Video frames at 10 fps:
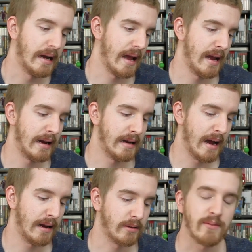And
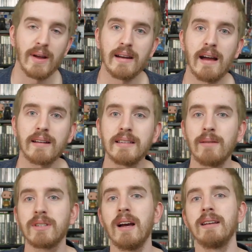I only found out because
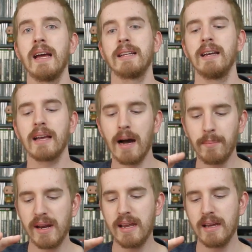I was contacting a
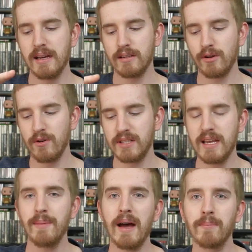company to
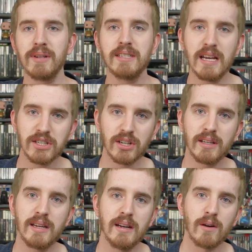see about
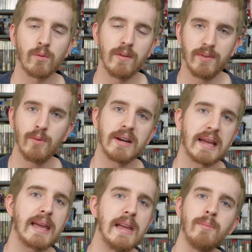potentially reviewing
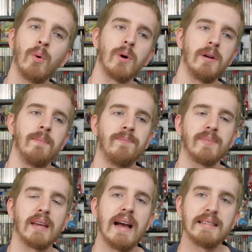a keyboard.
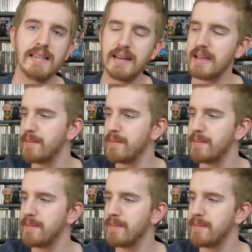I said,